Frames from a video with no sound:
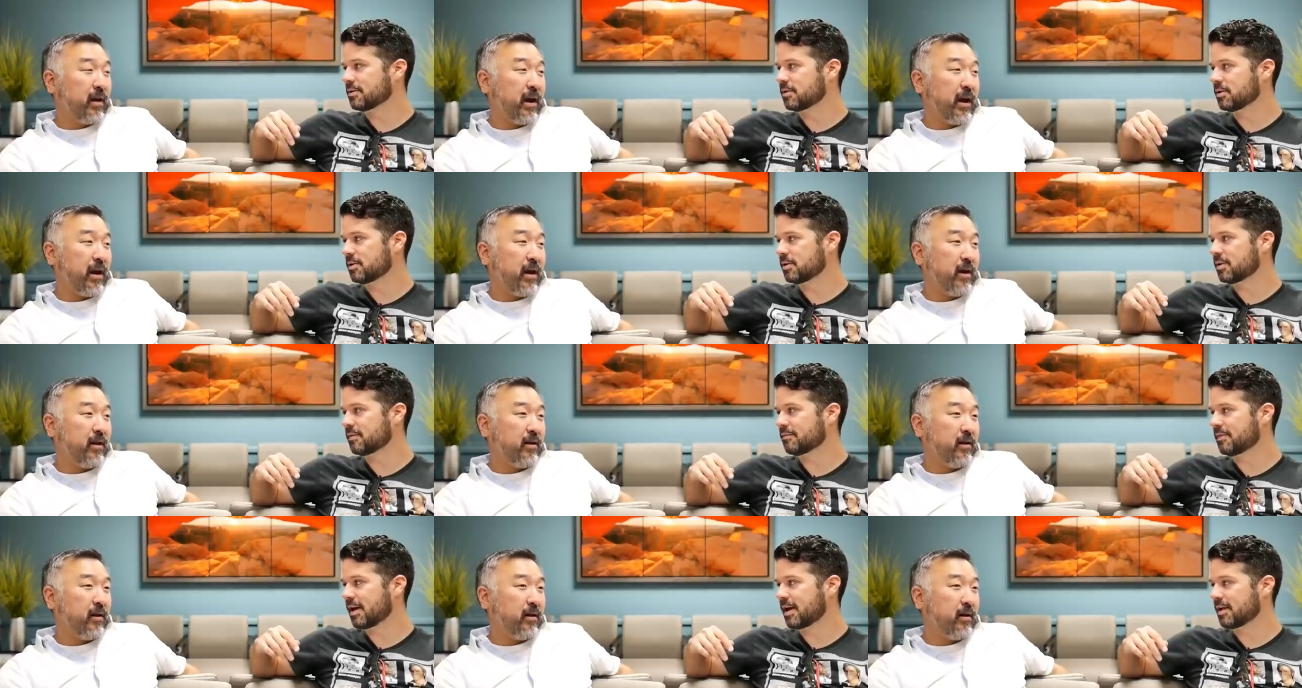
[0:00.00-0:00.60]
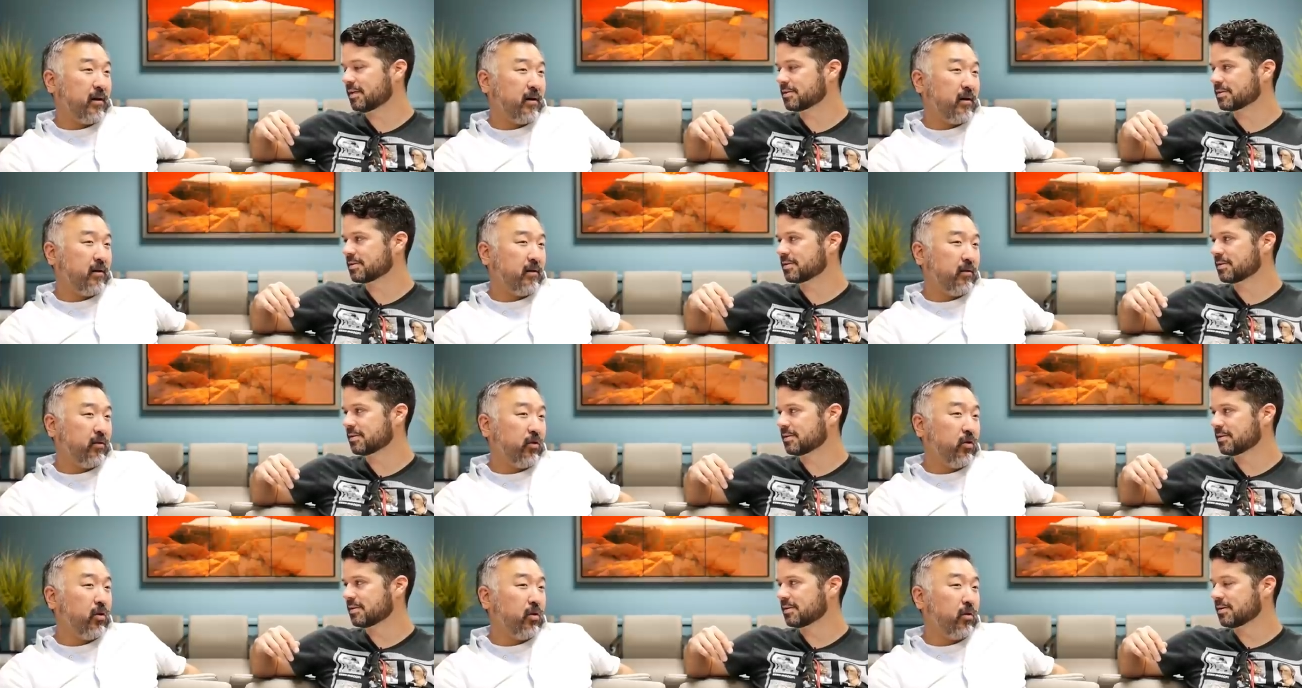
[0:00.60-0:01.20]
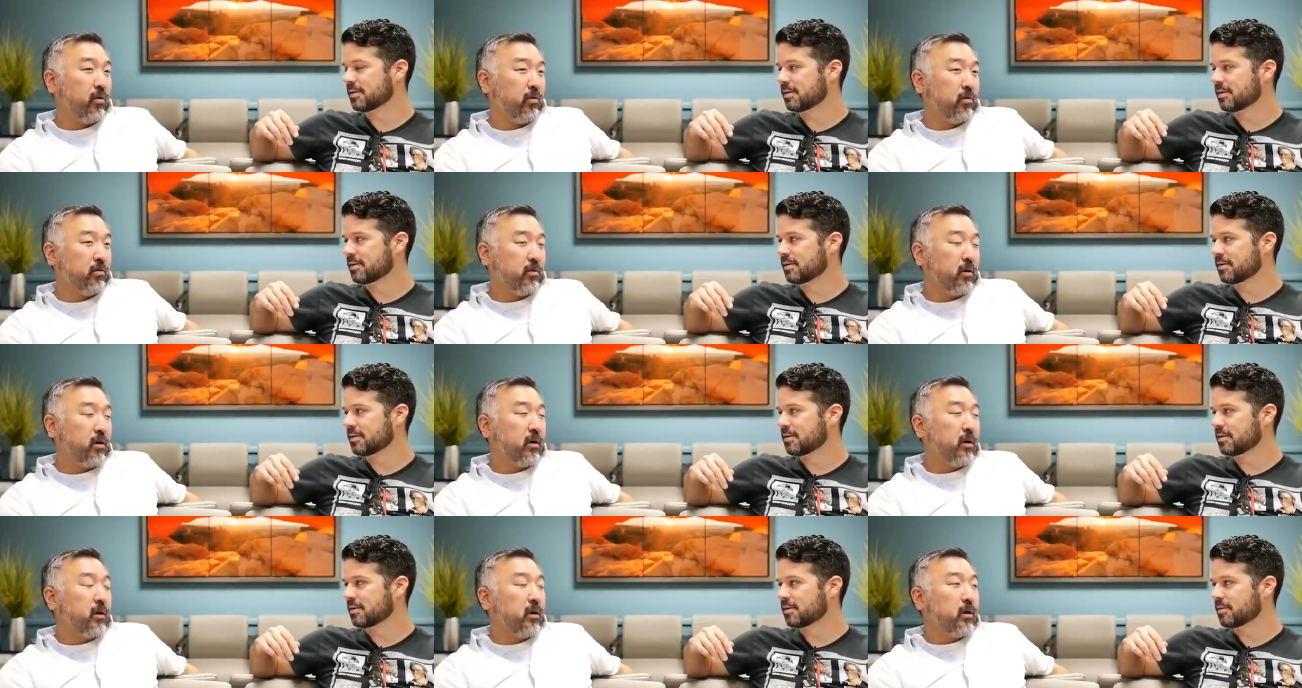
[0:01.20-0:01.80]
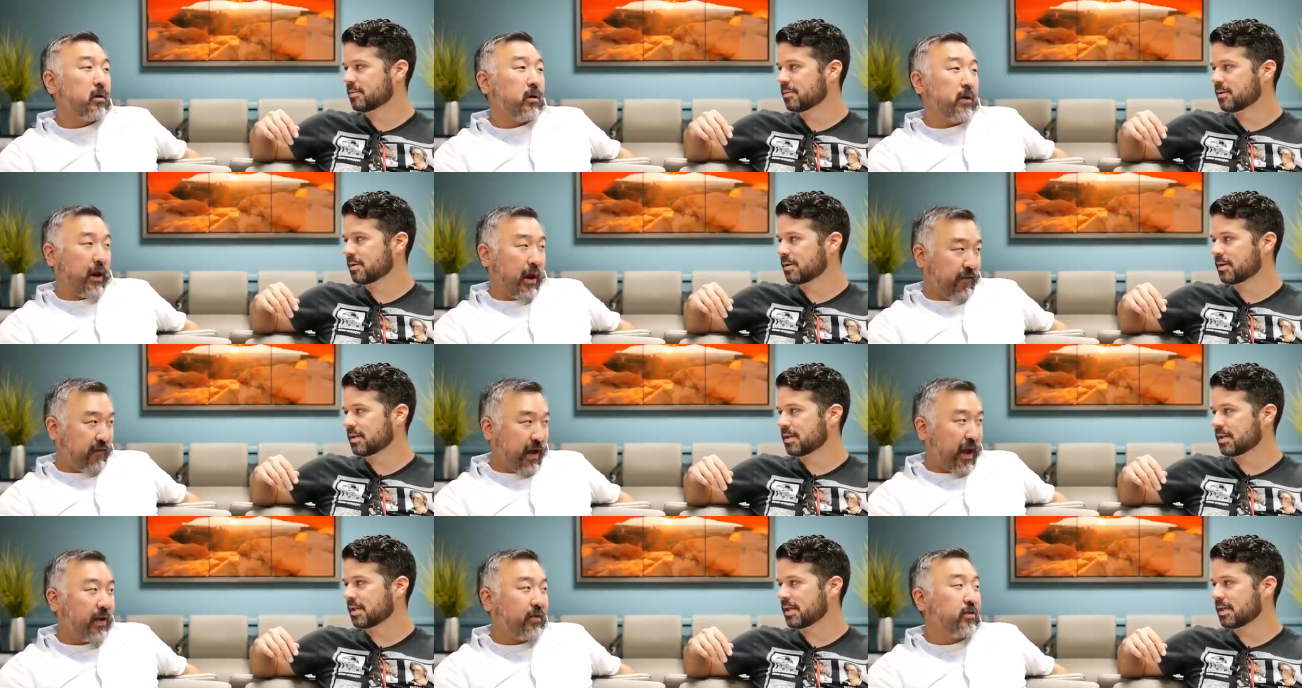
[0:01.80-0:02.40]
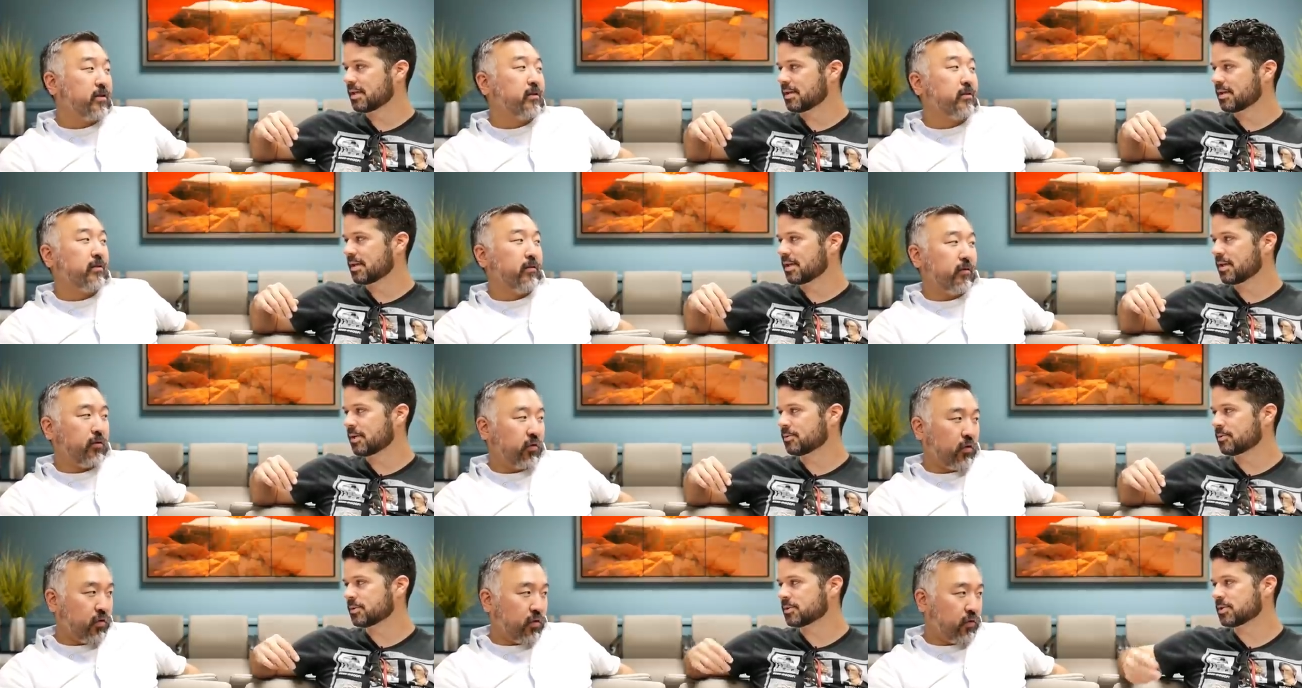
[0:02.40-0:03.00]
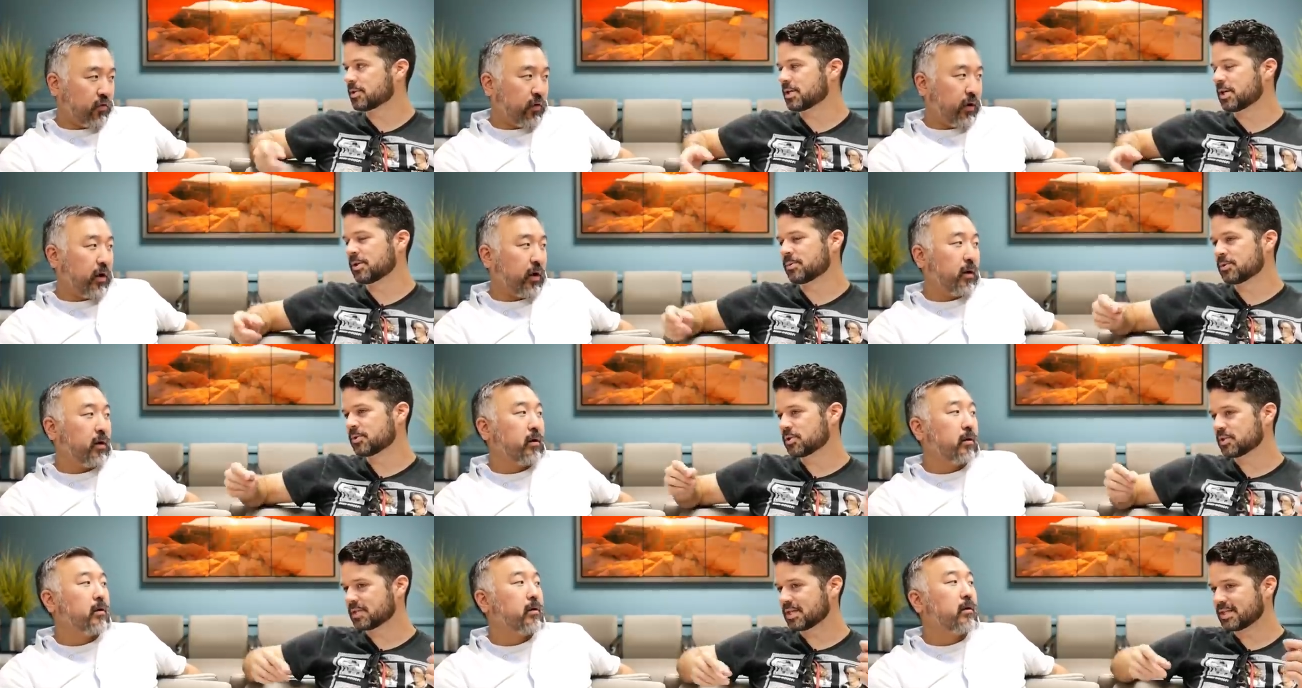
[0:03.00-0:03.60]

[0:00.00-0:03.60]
Speaker 1: and uh, you know yeah, that's it surgery. Was, it was just a